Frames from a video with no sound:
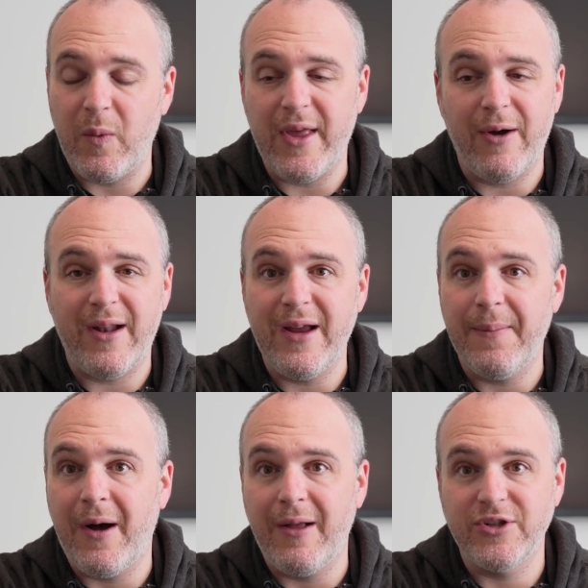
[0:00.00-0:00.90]
without any
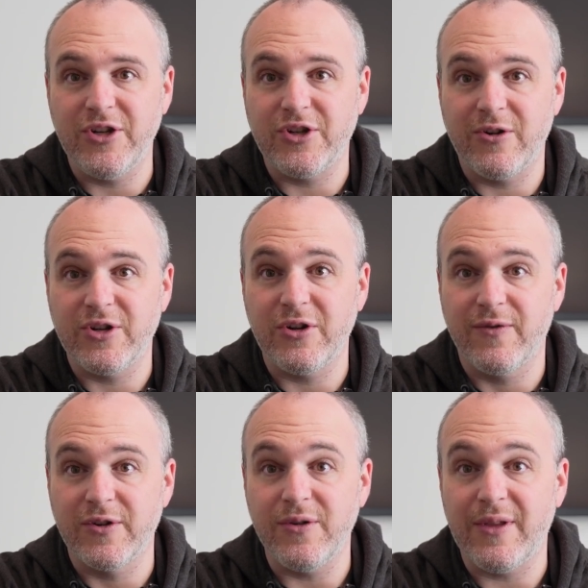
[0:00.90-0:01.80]
apology, charges
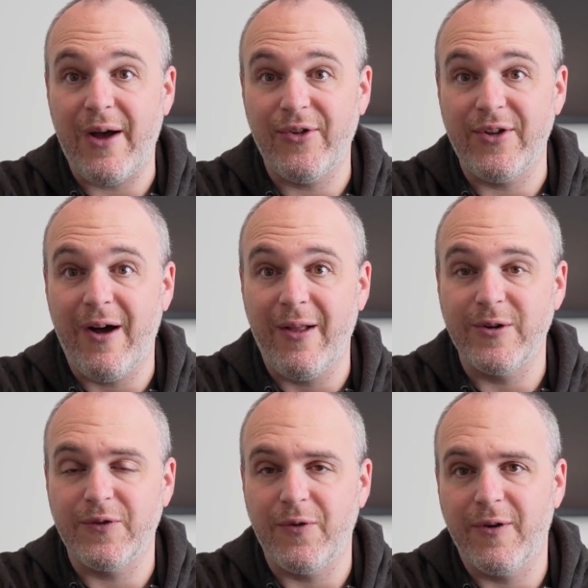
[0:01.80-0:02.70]
over
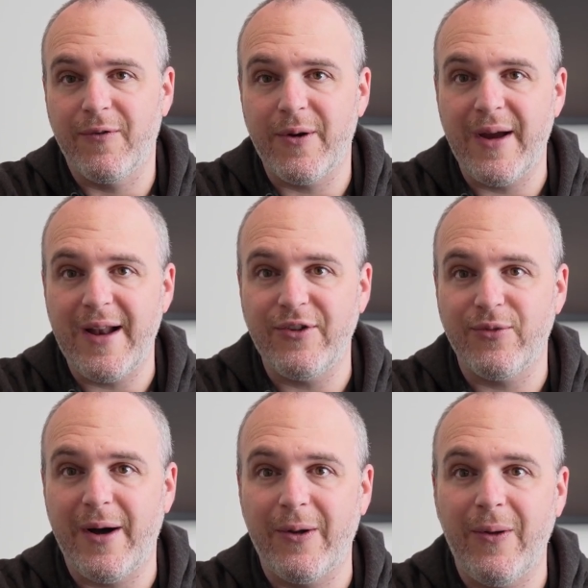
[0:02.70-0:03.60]
$2,000 for, for their
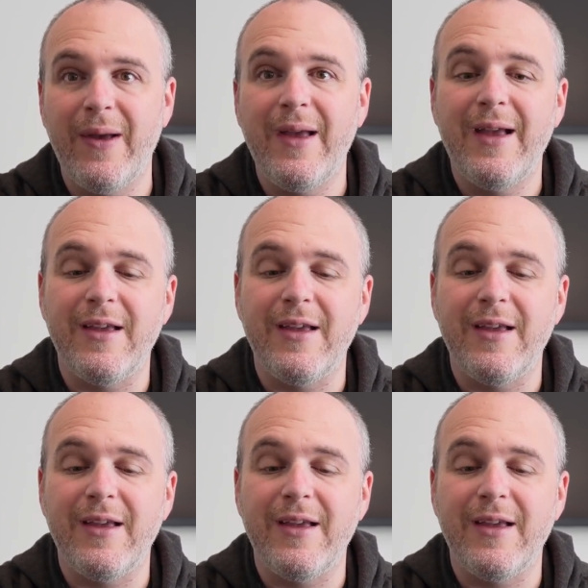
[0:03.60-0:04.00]
8-inch model.